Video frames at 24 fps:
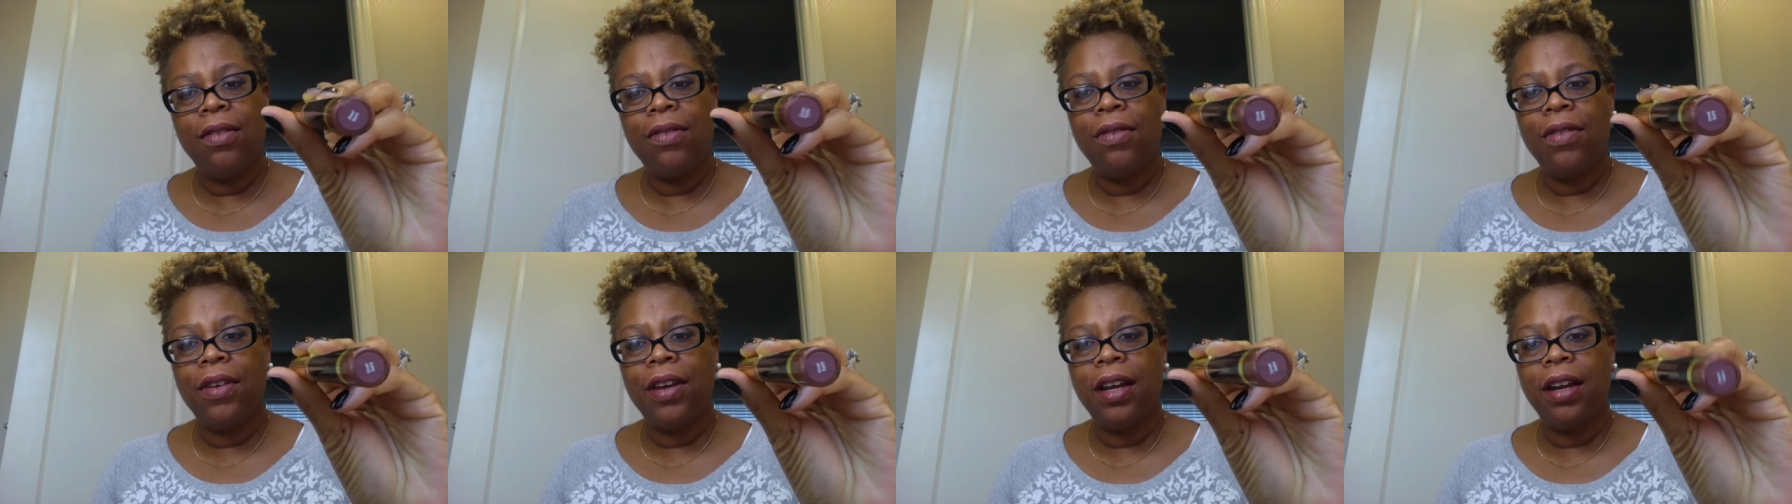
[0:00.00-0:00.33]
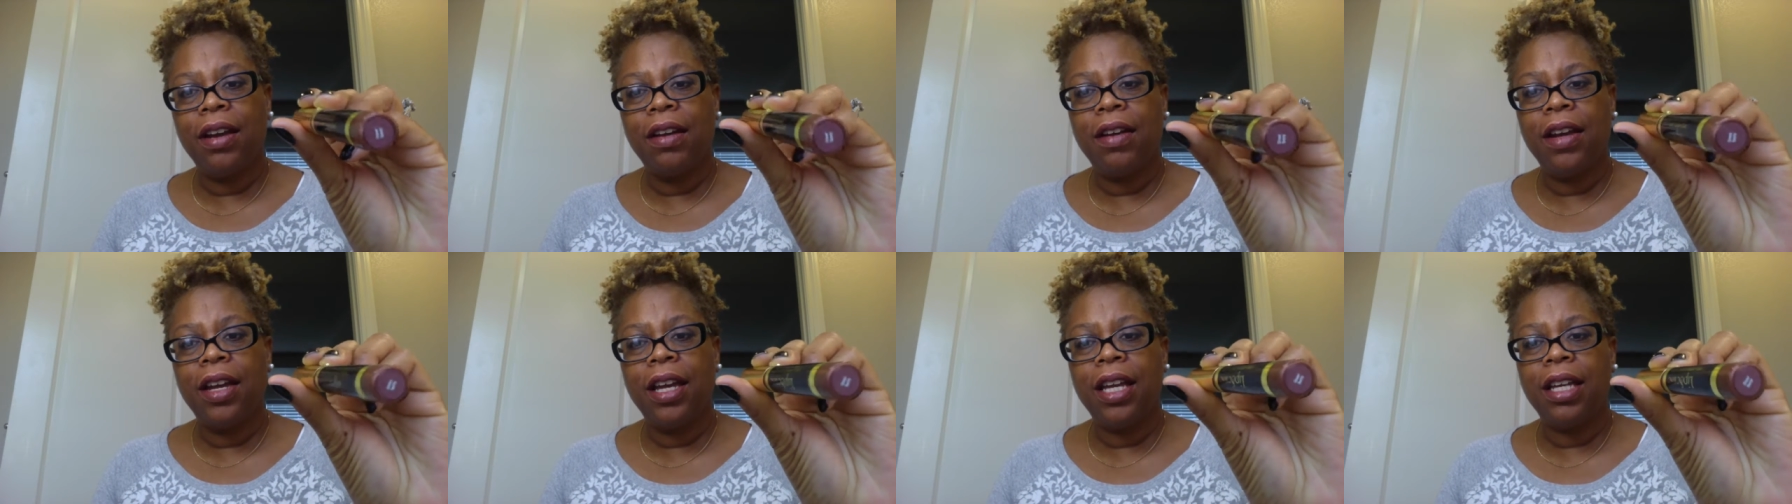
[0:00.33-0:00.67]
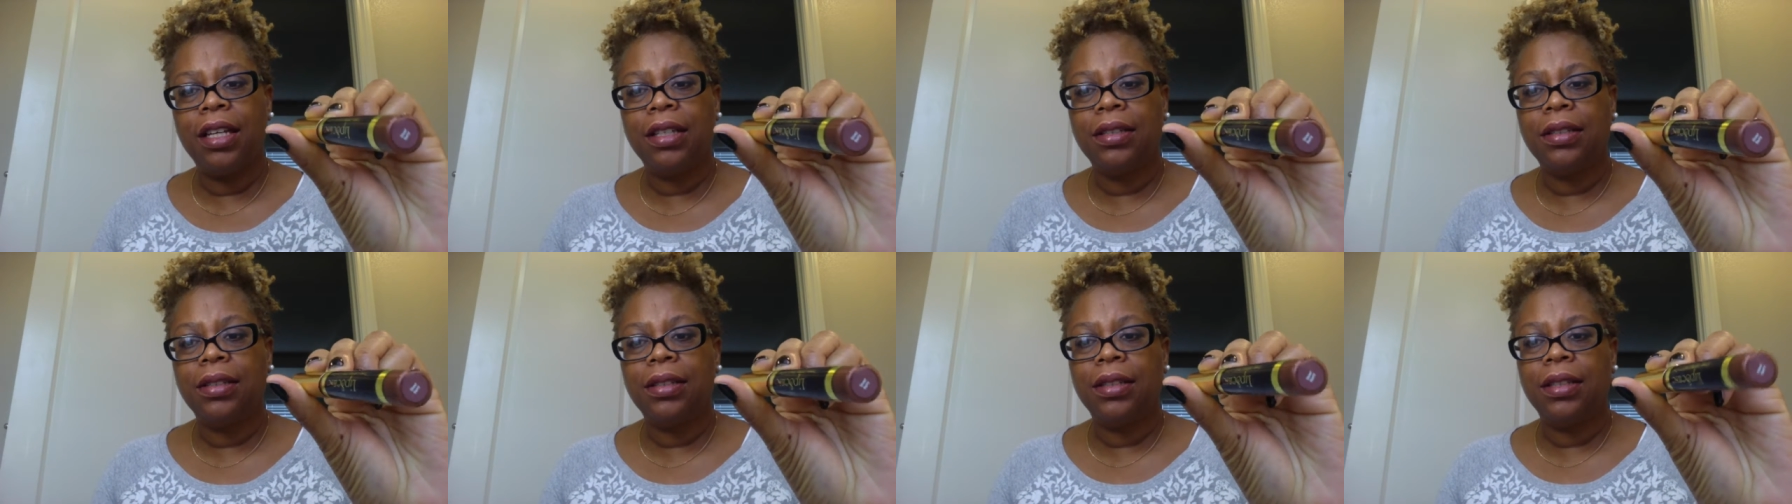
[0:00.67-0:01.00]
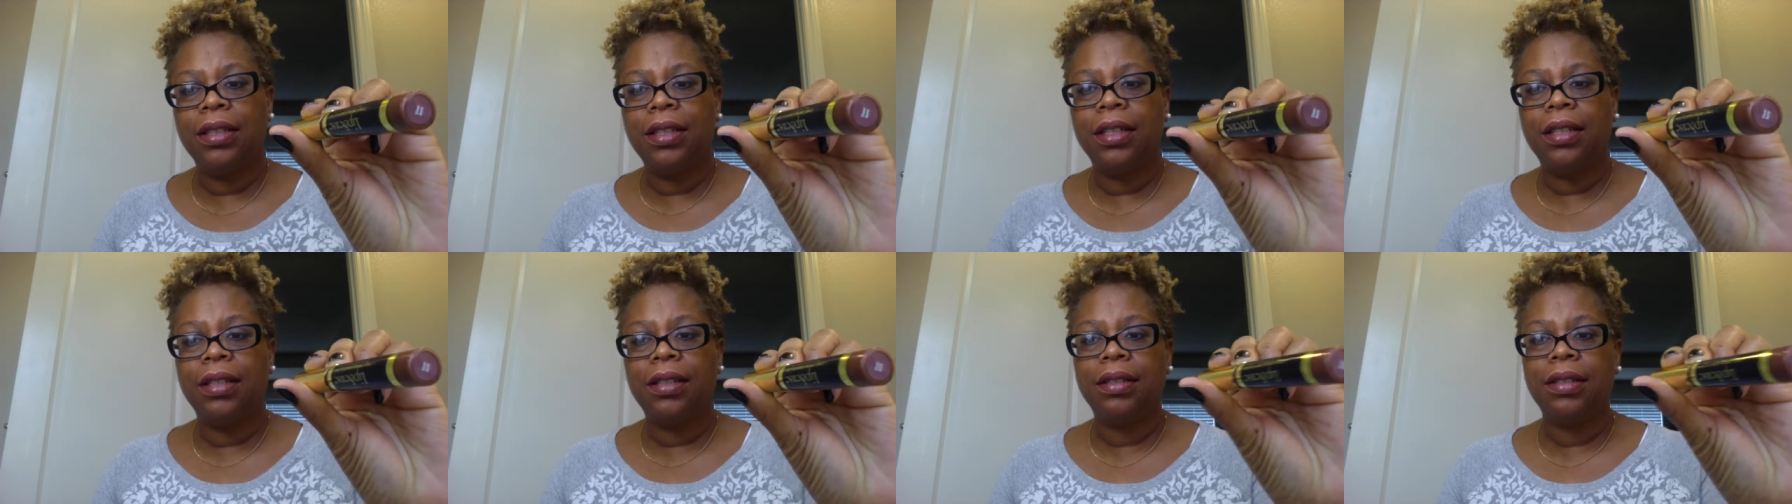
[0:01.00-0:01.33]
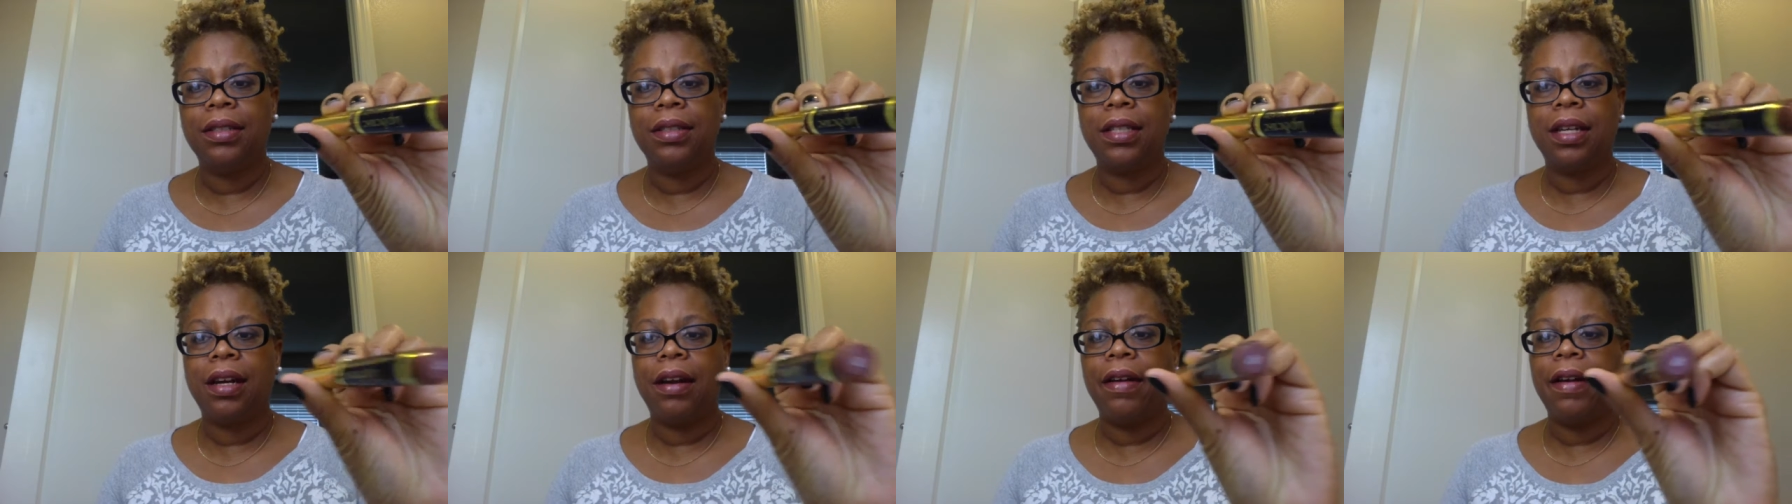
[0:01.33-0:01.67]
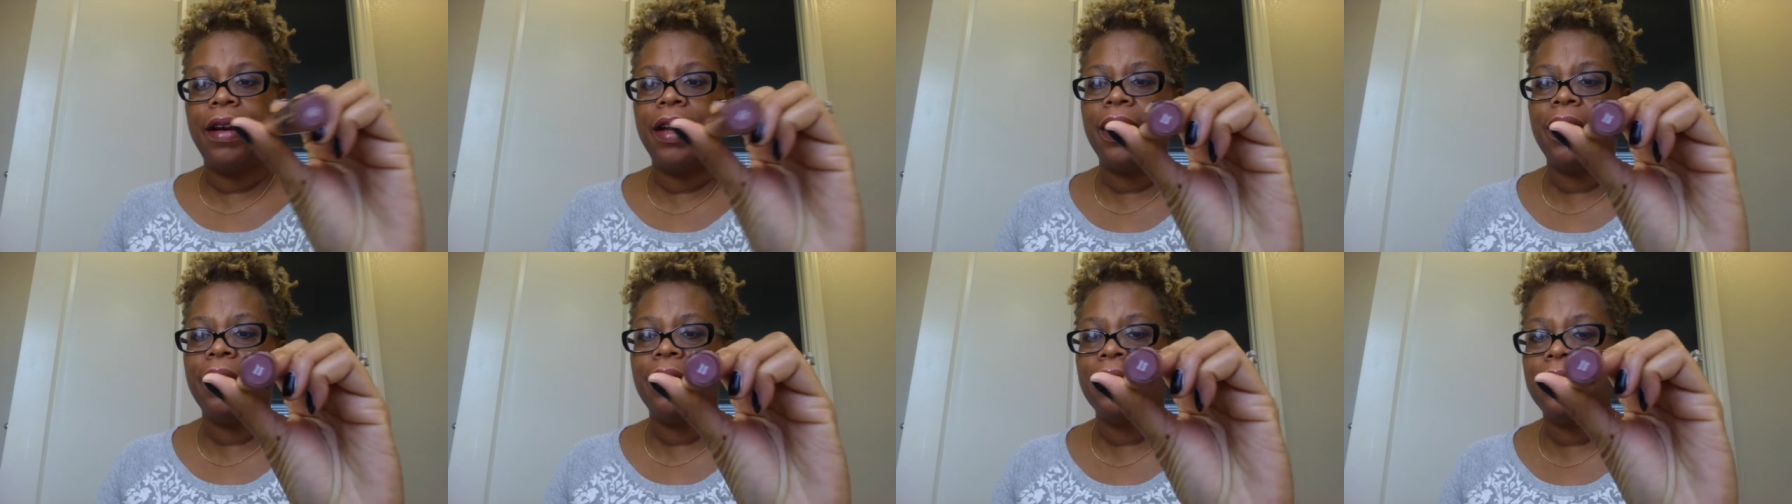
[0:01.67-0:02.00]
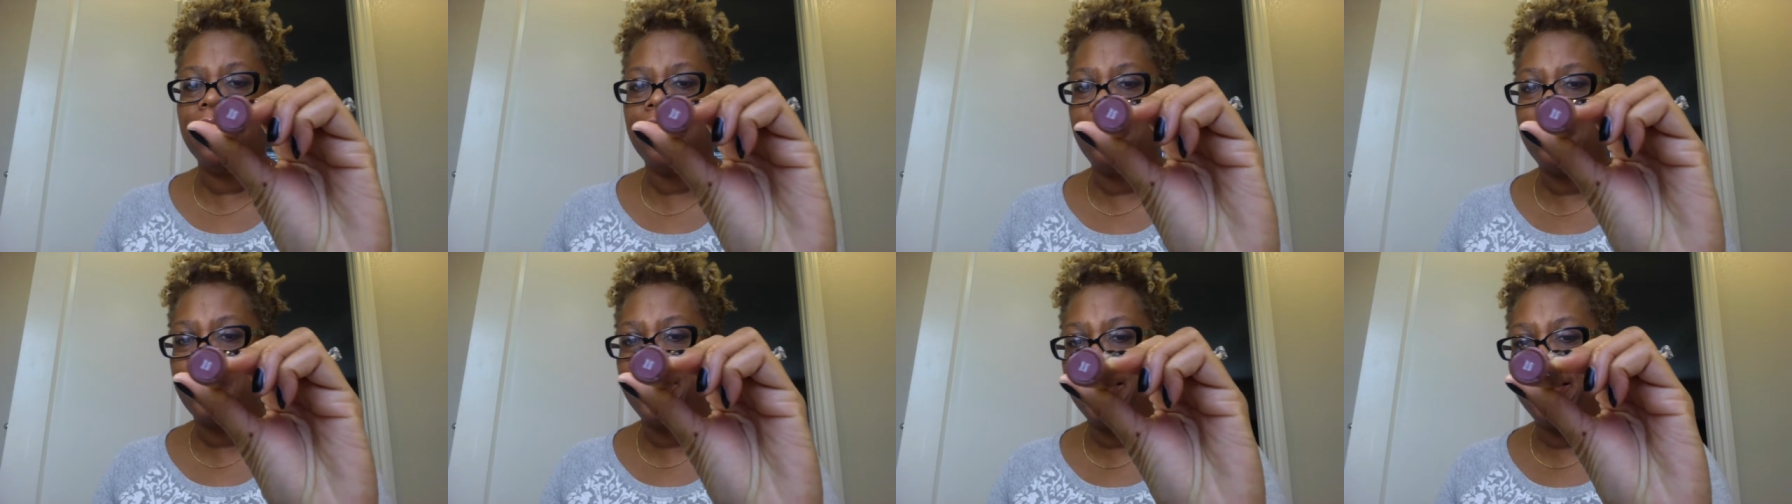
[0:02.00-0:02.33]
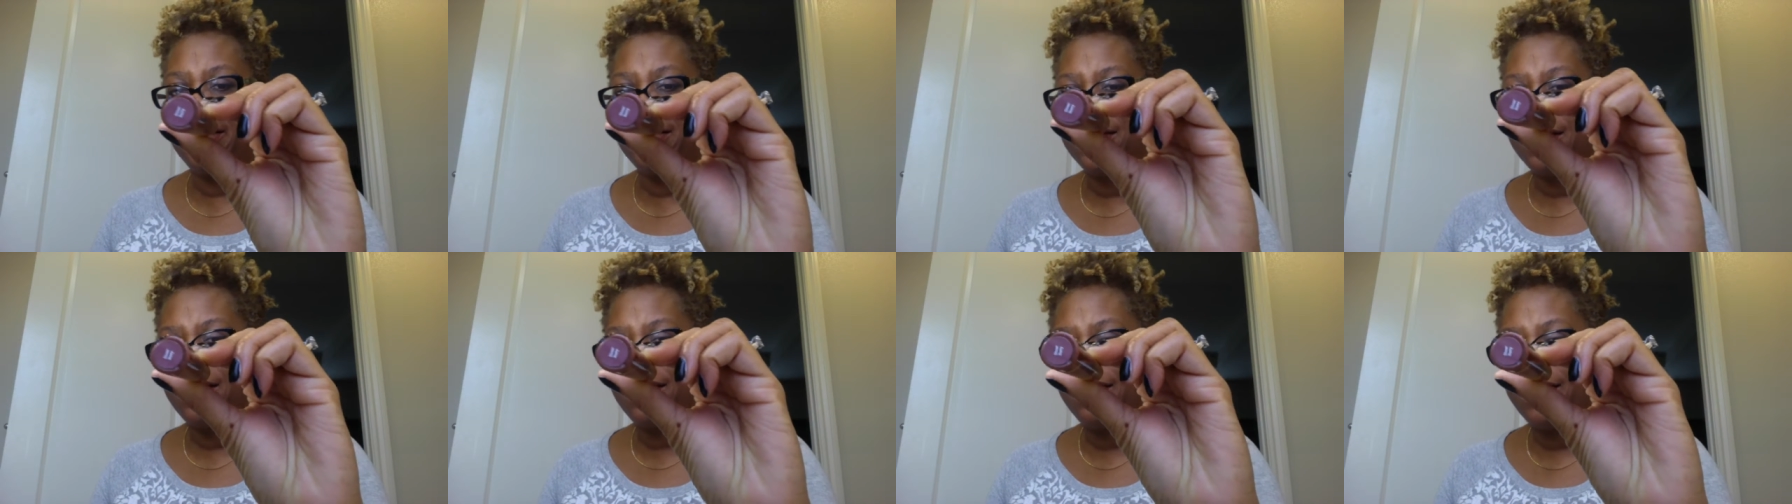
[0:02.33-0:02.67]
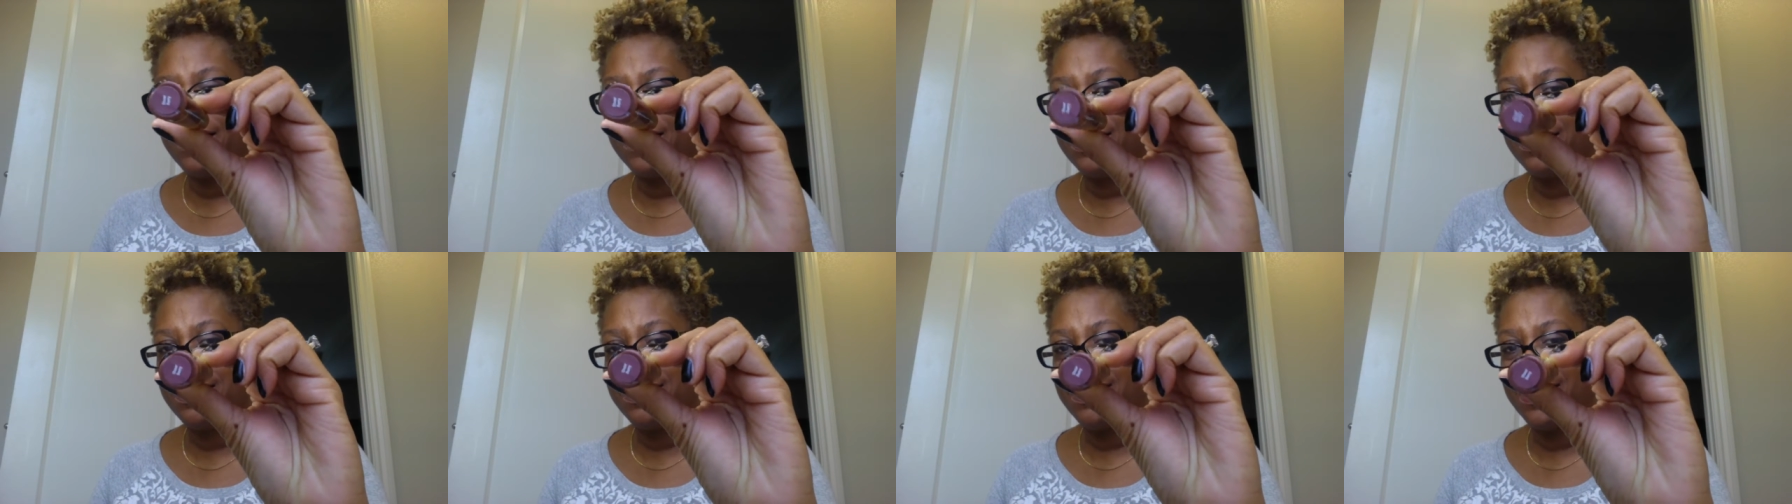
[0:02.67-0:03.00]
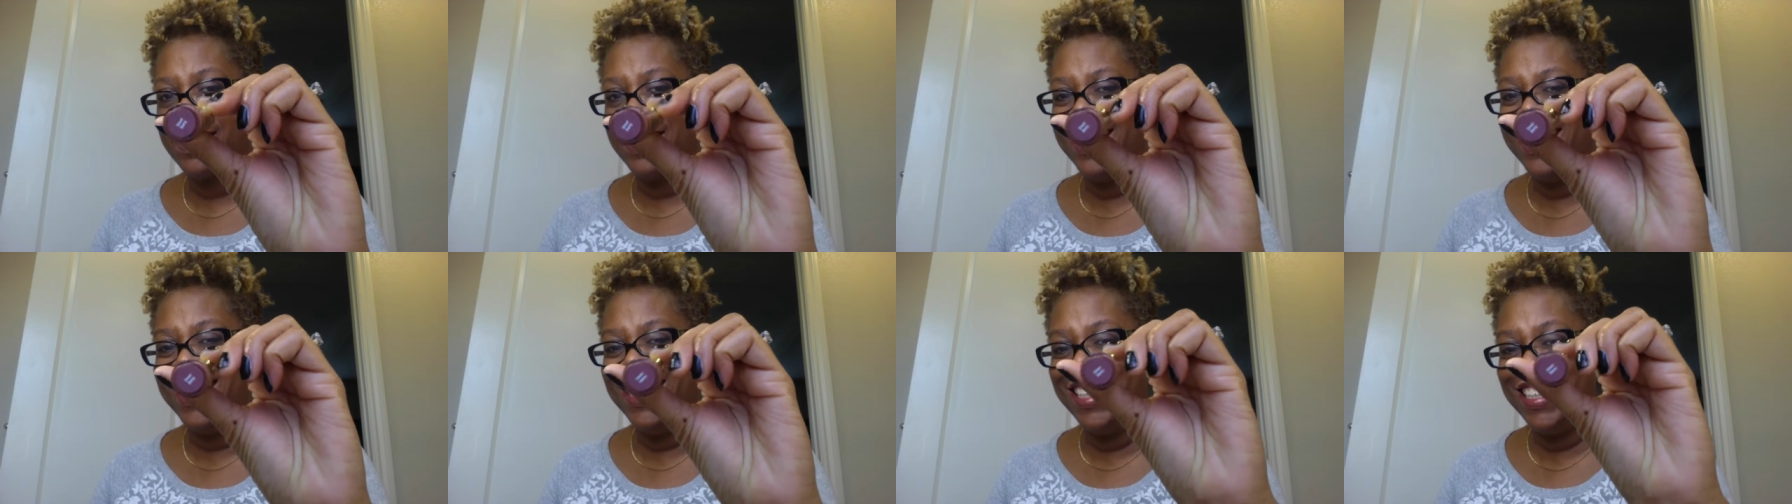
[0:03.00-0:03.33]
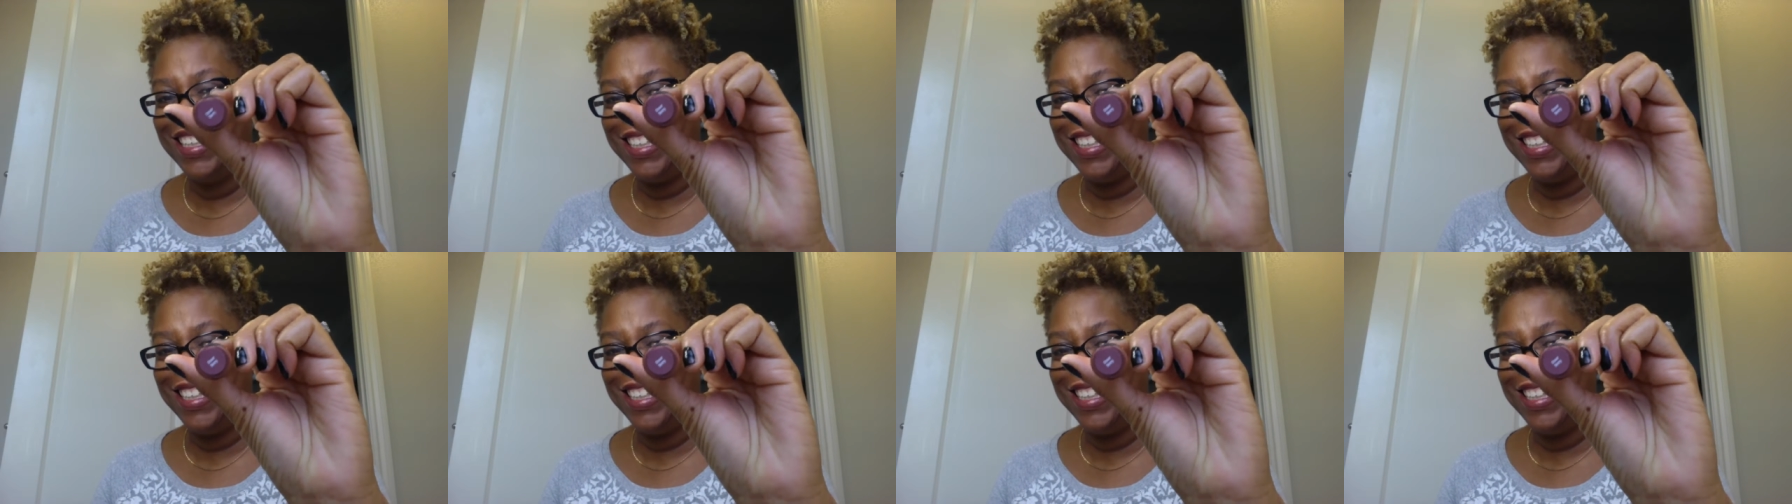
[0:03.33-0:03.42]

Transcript: Very, oh, sorry, sorry, sorry, sorry.